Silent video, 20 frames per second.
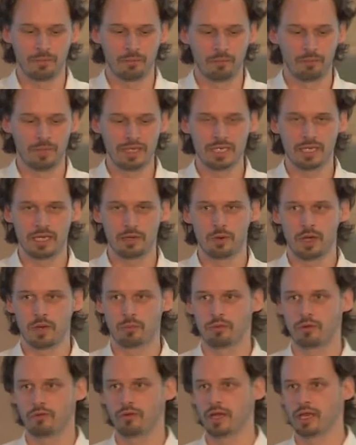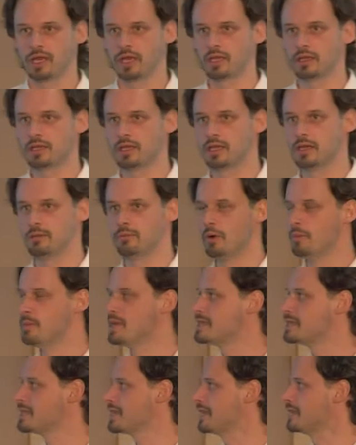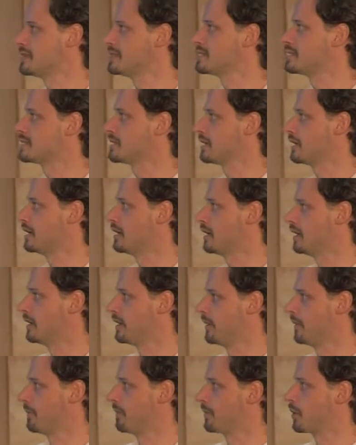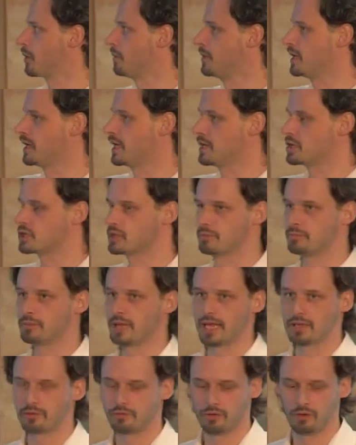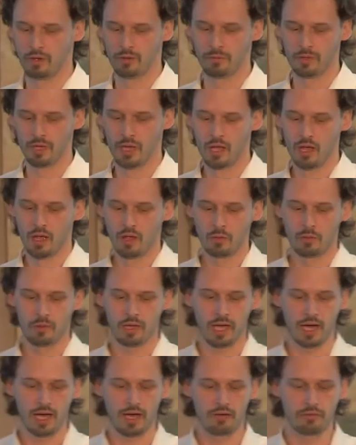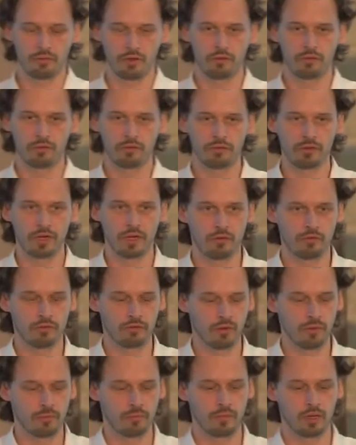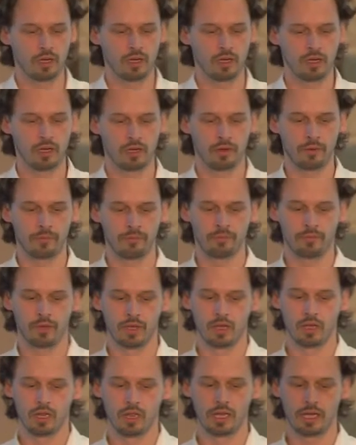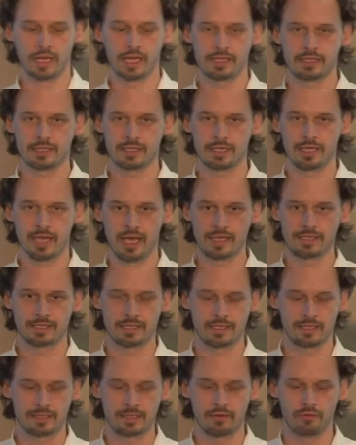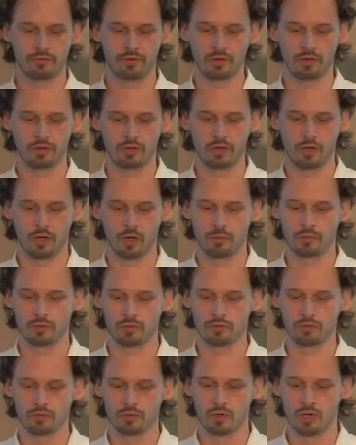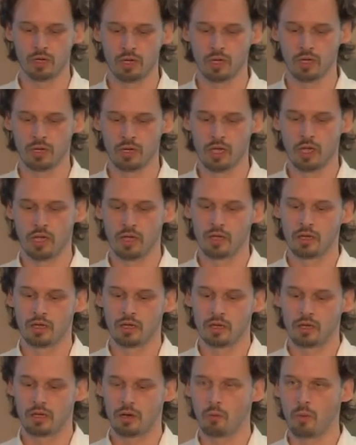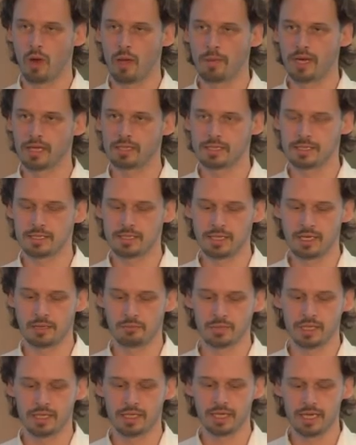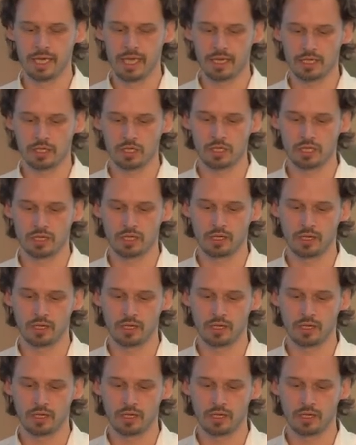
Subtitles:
Basically, we are providing the MobiSense communication platform. We have everything from legacy SS7 up to WebRTC and bleeding edge.